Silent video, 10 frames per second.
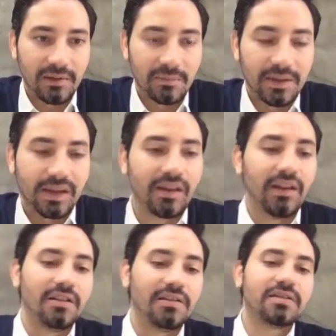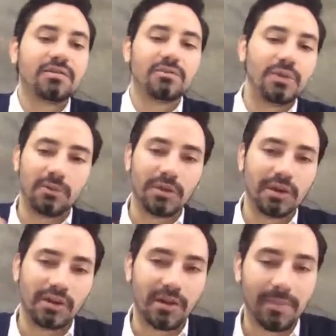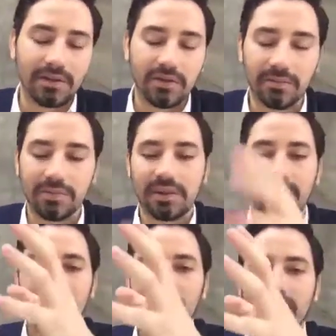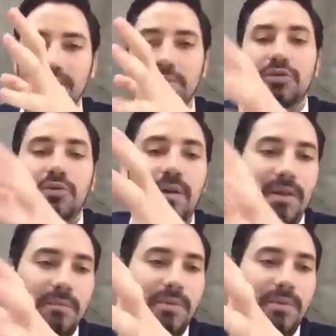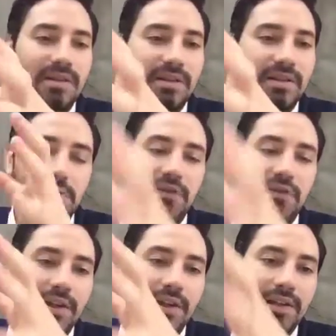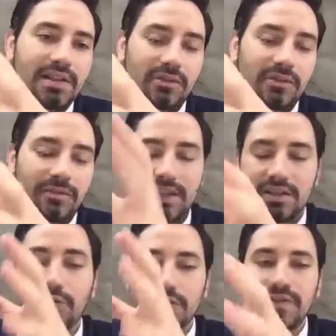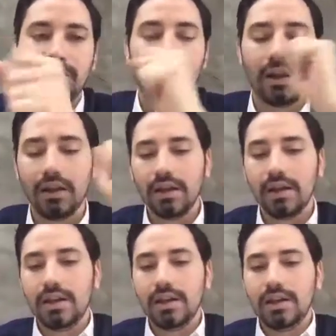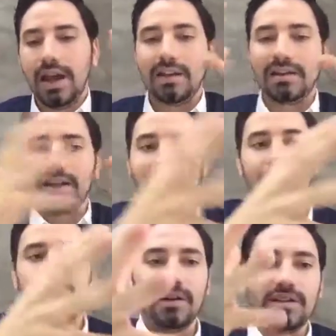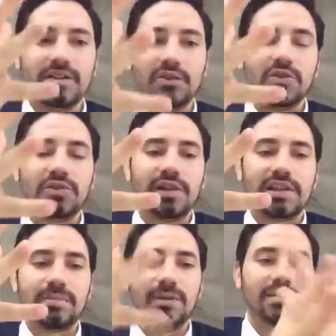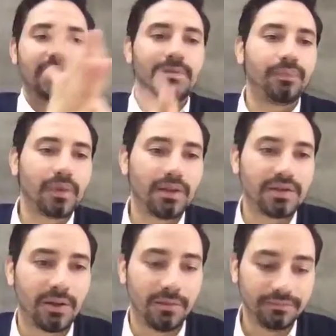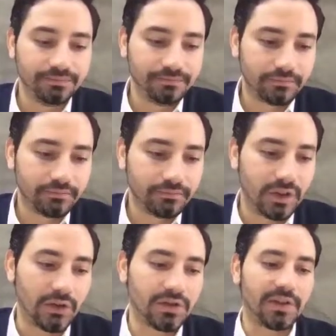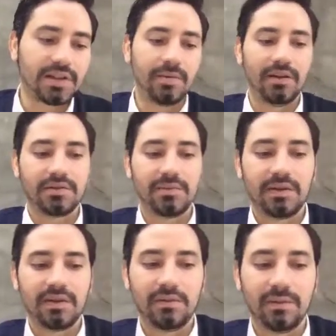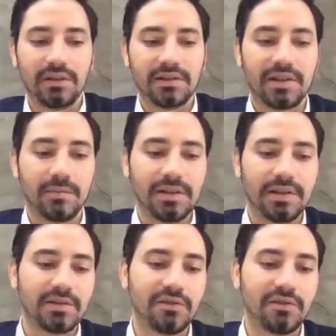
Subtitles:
Because we're going to come back to it, but like there's like the programming part in terms of localization. That's the first thing. And the second part is the user experience. So user experience, we're gonna start by this.